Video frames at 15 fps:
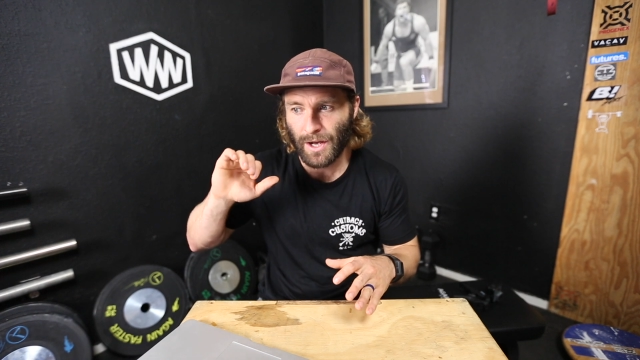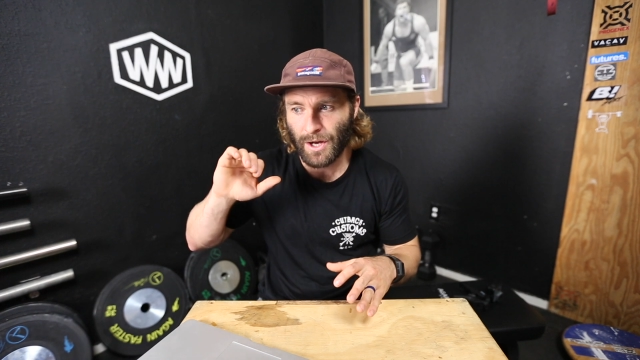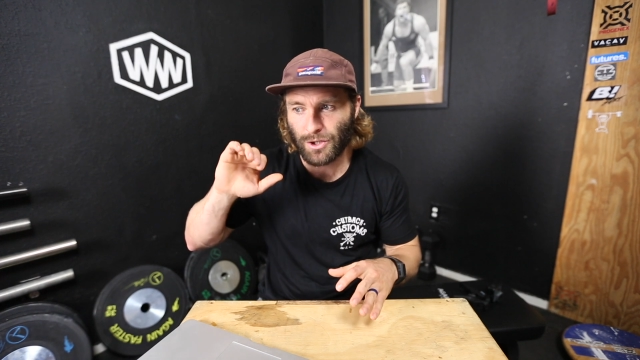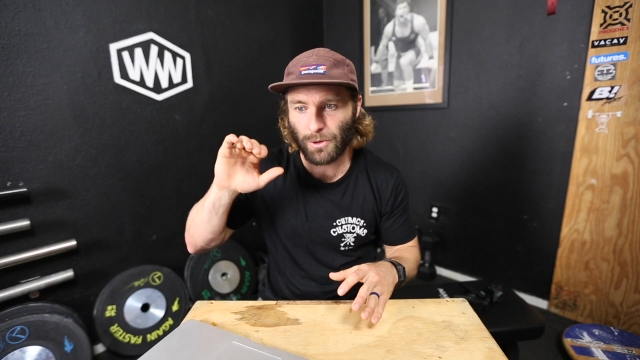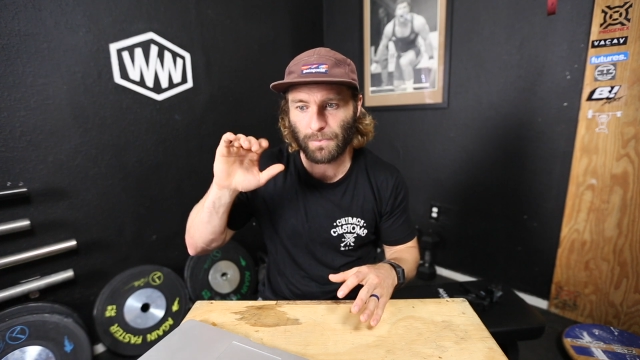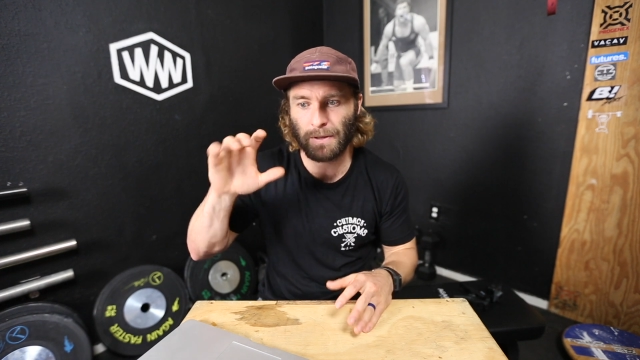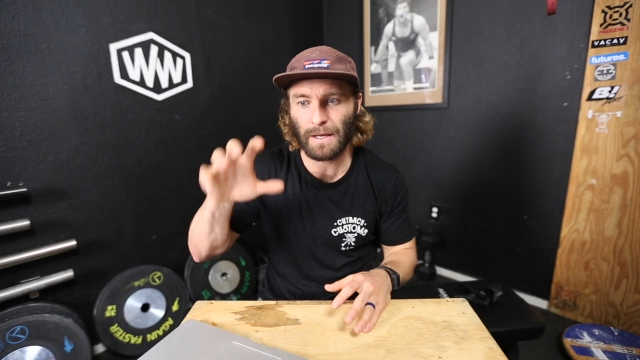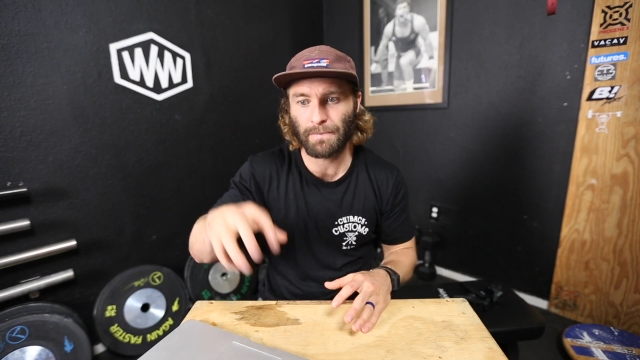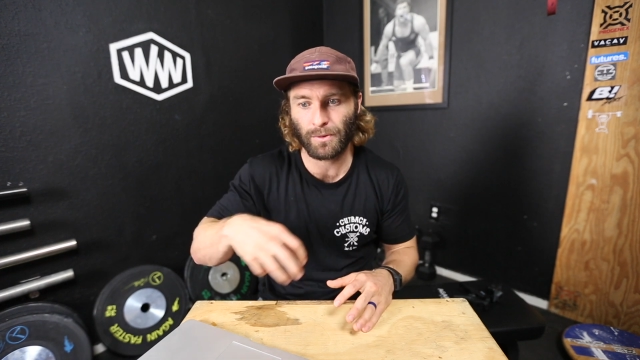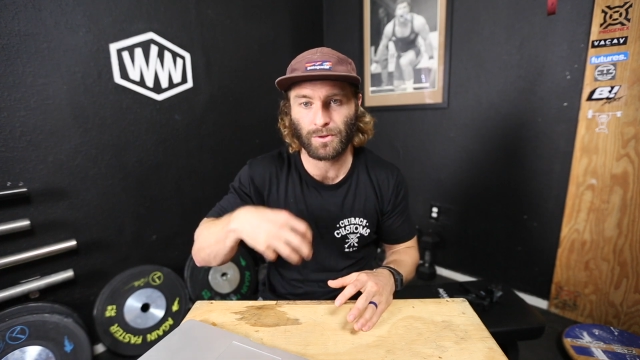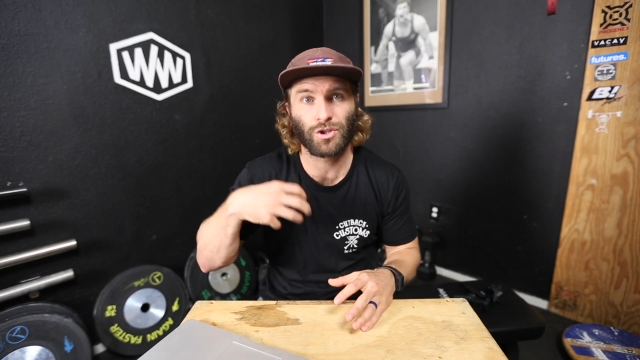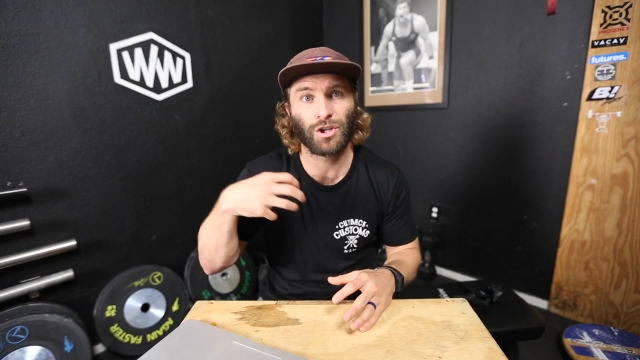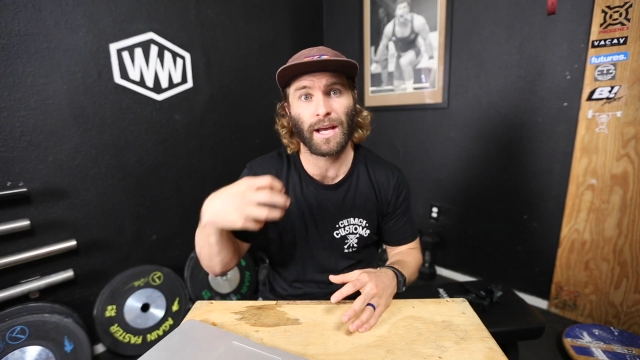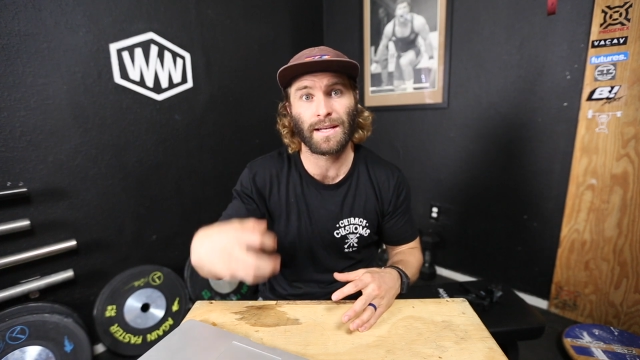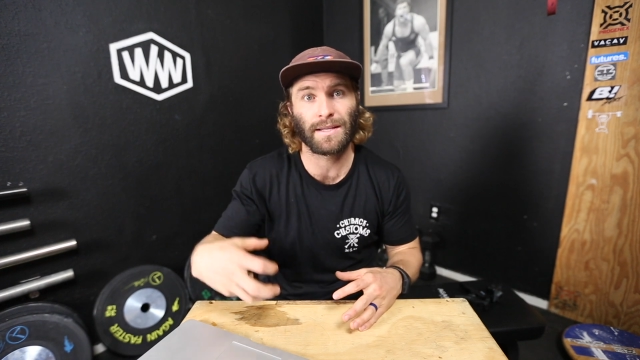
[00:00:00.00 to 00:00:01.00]
So people
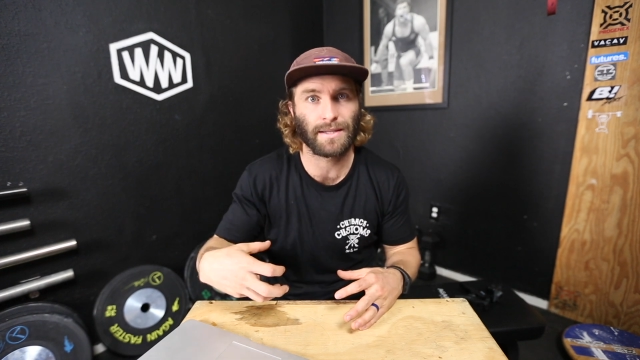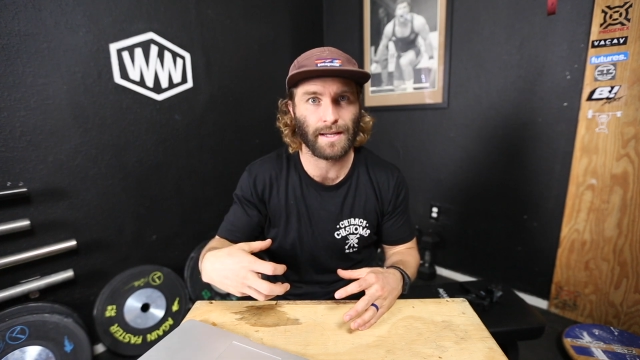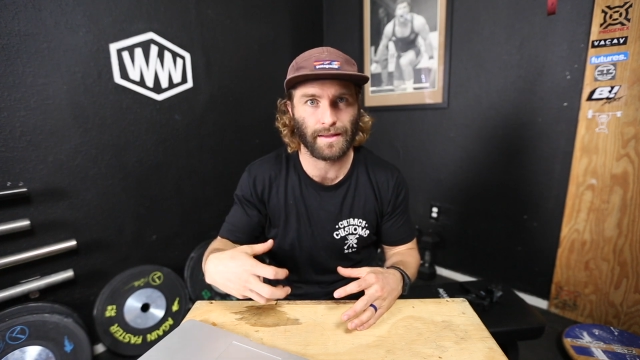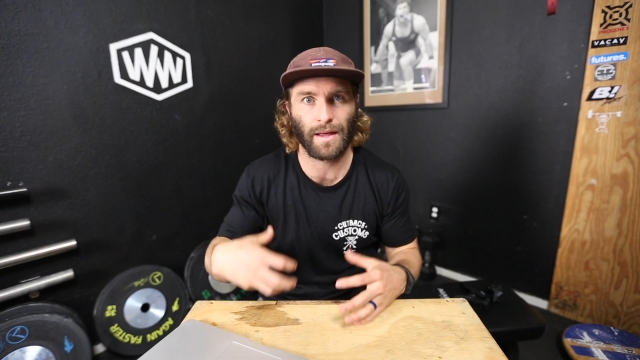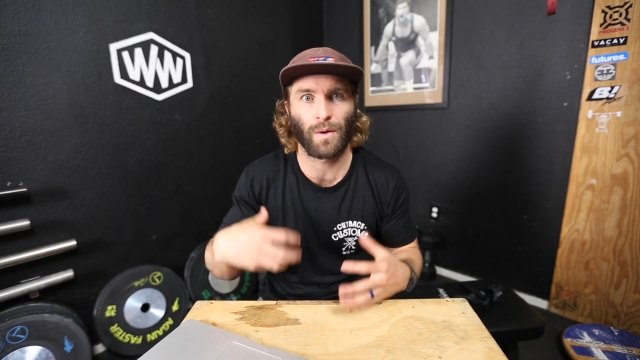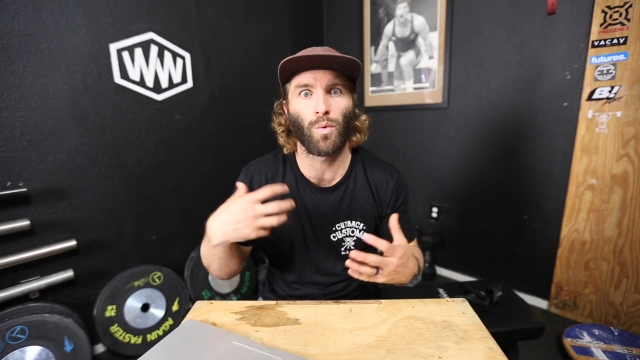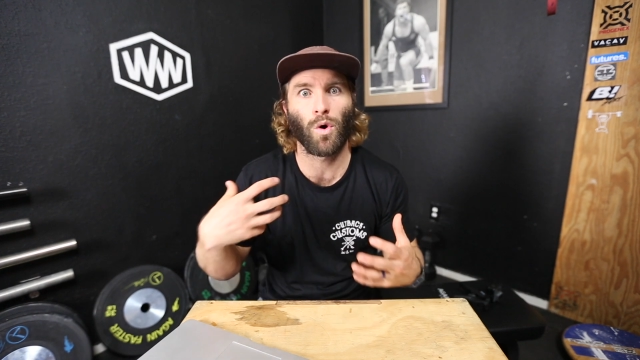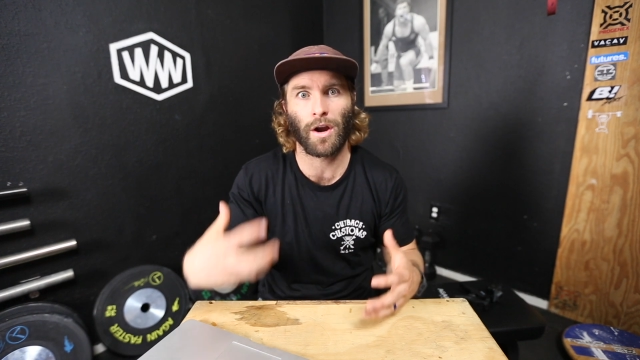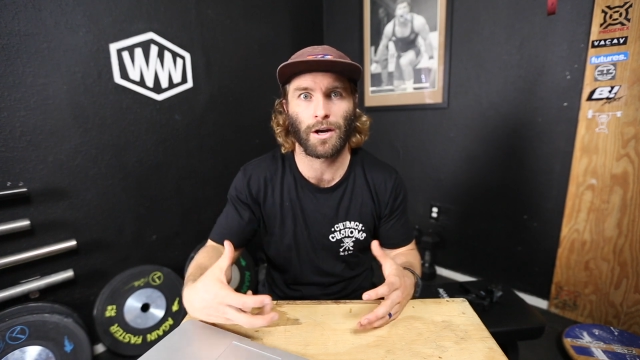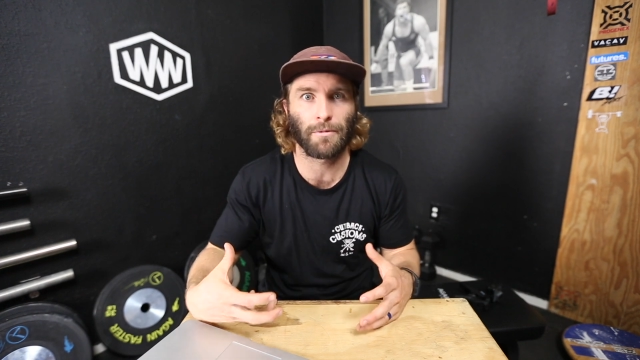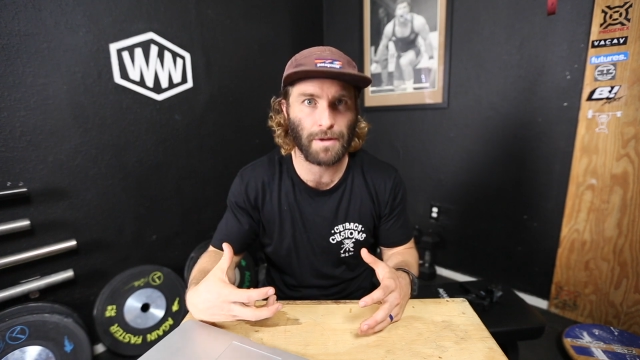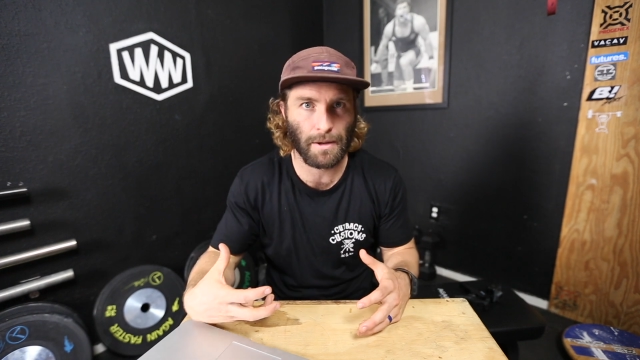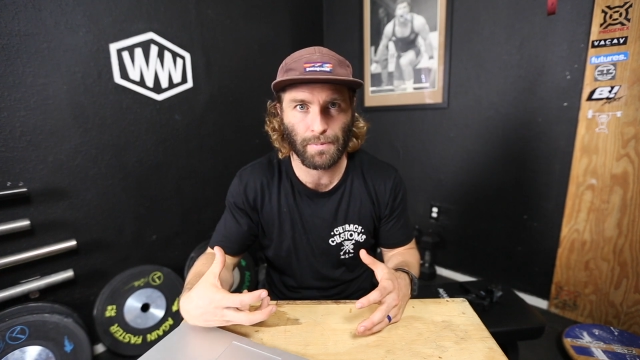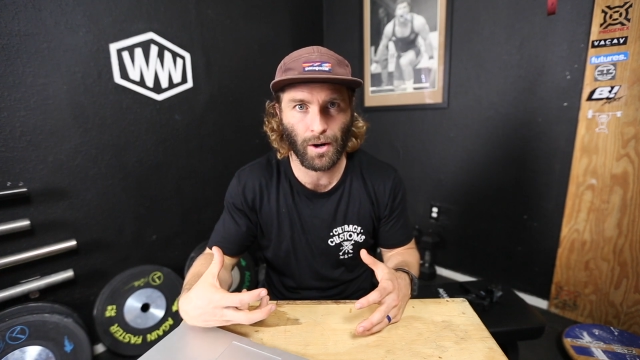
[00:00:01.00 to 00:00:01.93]
chased it and they wanted to be a